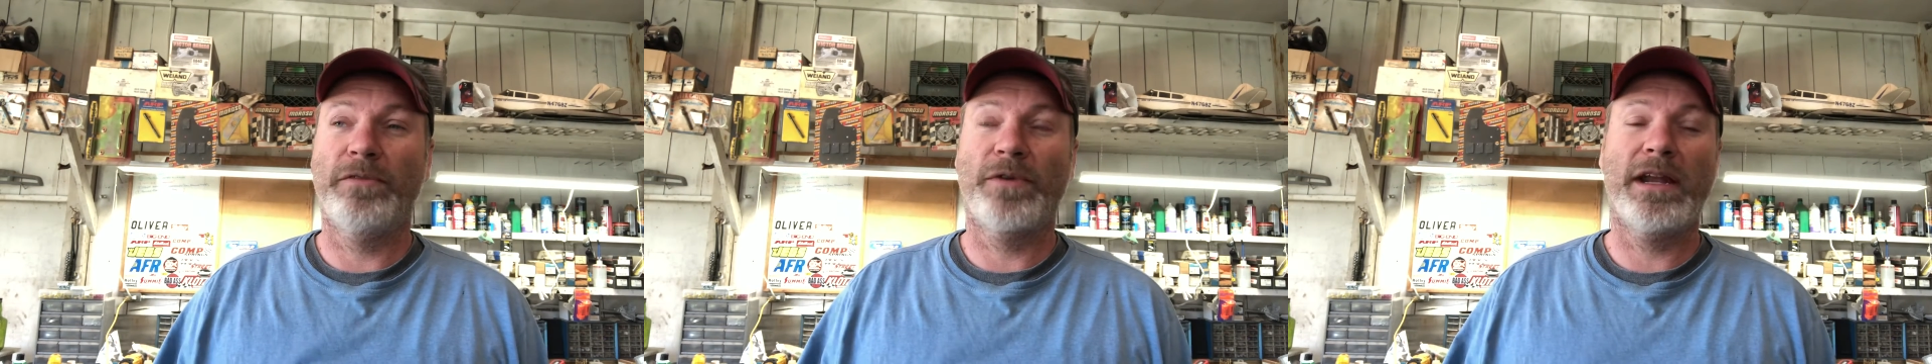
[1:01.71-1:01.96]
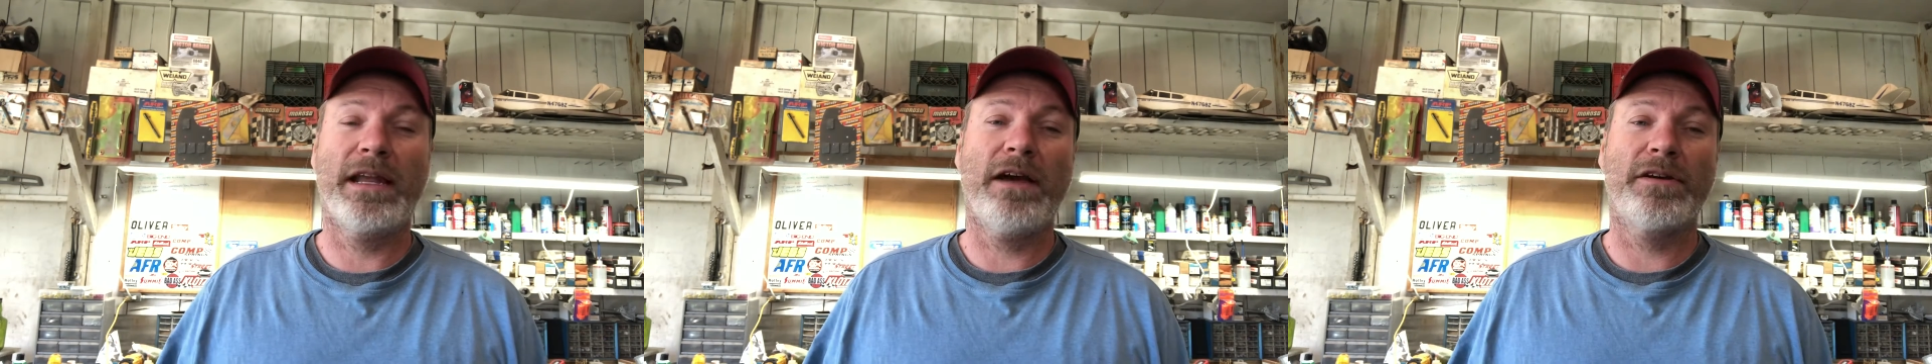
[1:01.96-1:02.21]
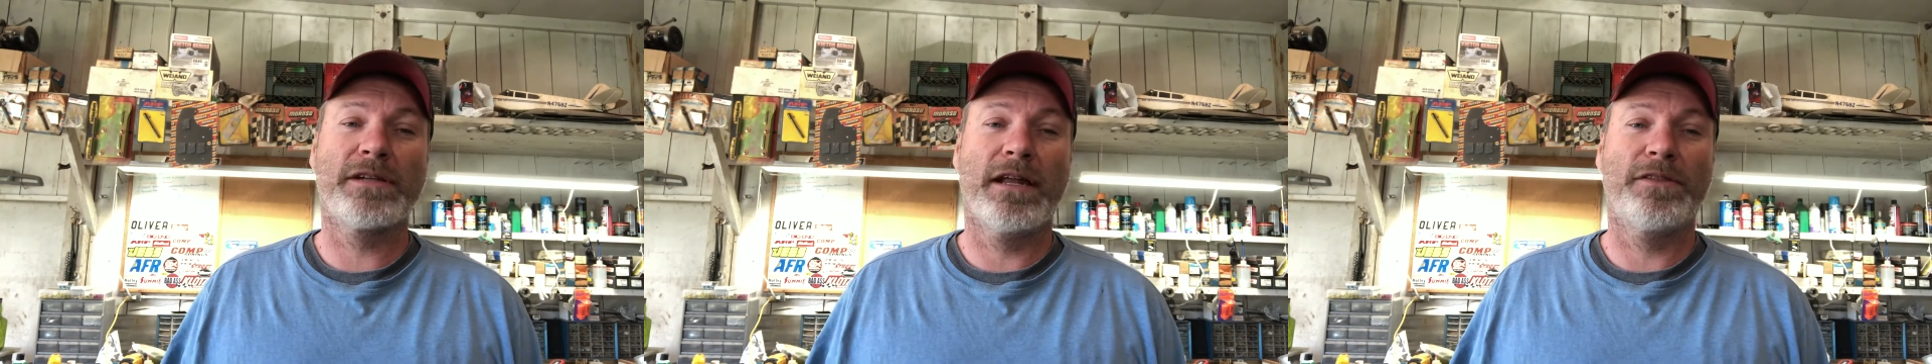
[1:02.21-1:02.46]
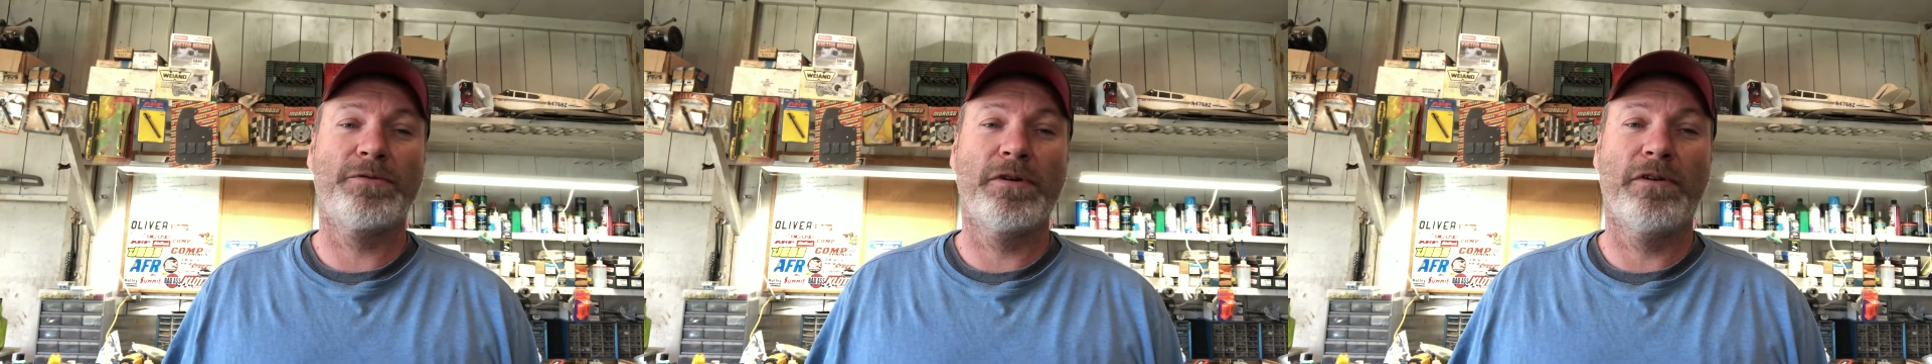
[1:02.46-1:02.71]
Right now, it's got
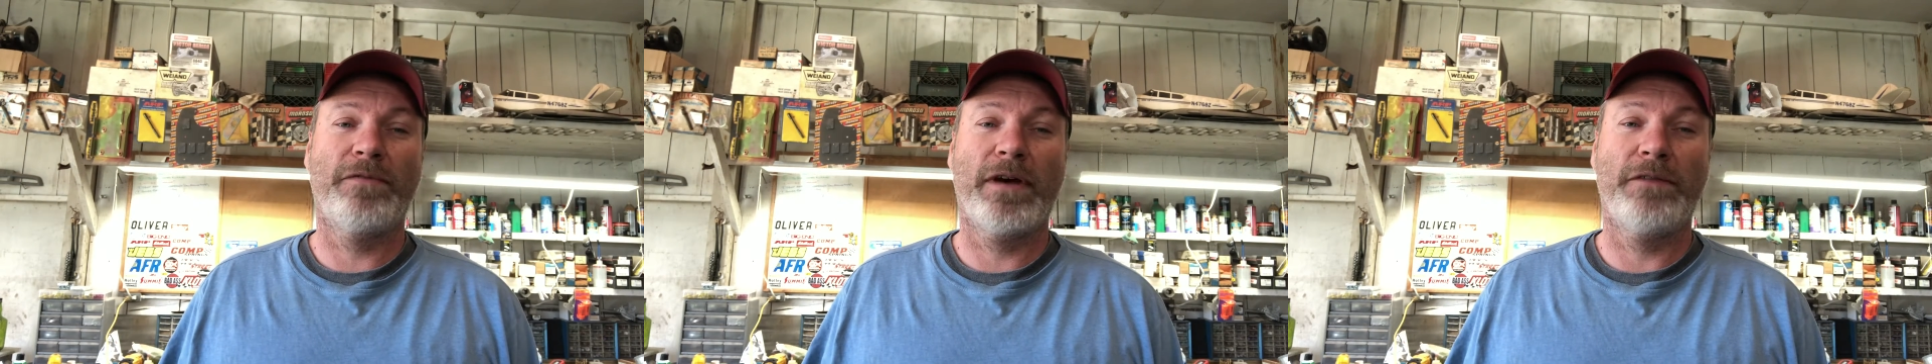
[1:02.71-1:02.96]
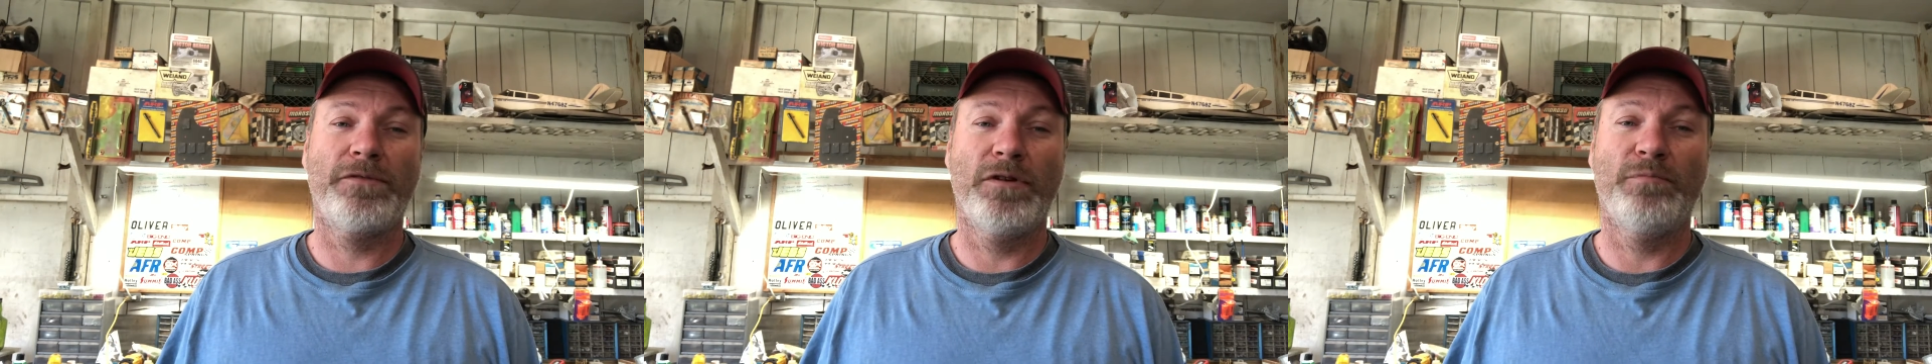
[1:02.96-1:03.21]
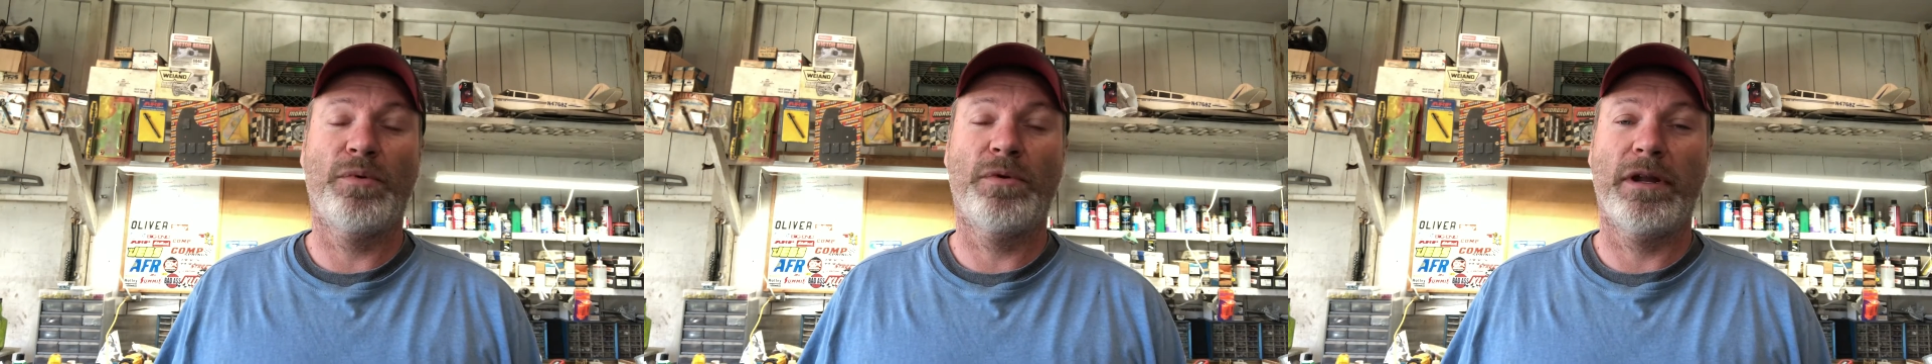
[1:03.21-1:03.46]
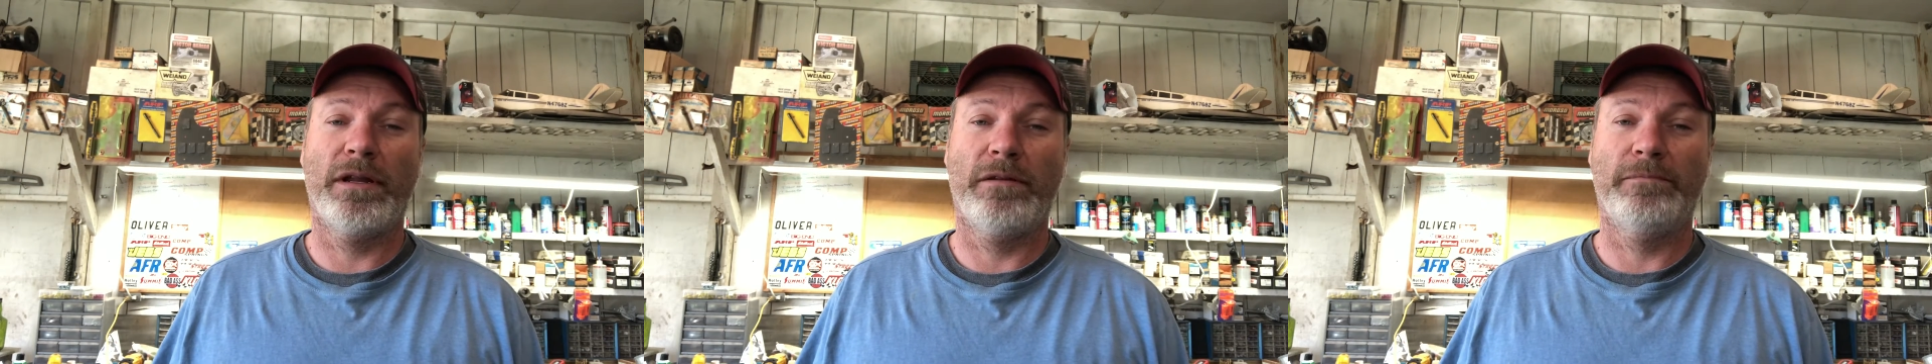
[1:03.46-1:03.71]
a 305 tune
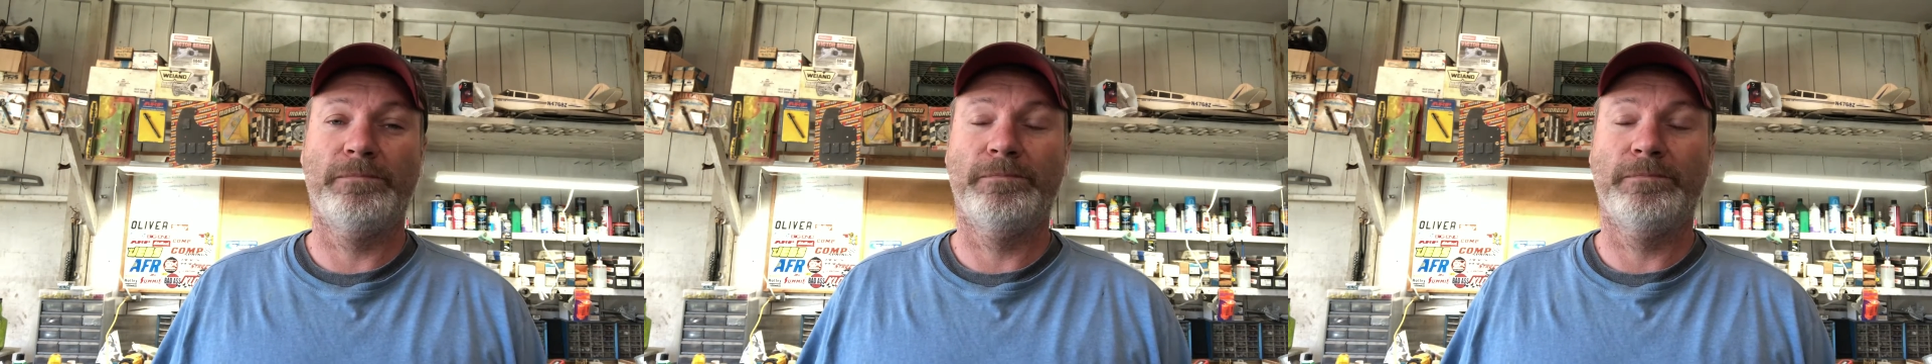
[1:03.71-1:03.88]
port in it.